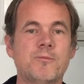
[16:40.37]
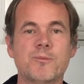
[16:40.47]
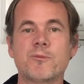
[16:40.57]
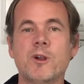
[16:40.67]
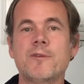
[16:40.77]

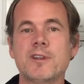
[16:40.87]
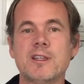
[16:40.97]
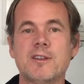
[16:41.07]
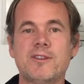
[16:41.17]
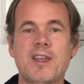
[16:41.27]
roughly
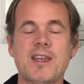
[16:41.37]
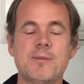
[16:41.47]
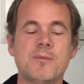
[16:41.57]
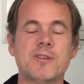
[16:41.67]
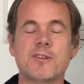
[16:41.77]
the
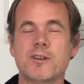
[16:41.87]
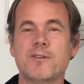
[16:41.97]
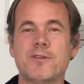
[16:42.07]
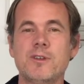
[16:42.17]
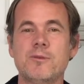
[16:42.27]
same. There are a
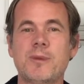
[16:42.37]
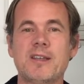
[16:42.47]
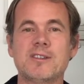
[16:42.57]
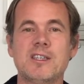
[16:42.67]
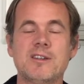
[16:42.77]
few
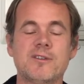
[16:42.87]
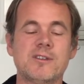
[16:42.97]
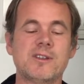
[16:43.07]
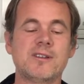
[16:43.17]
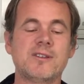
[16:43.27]
pesky
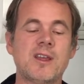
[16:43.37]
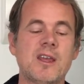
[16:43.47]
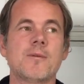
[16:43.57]
differences.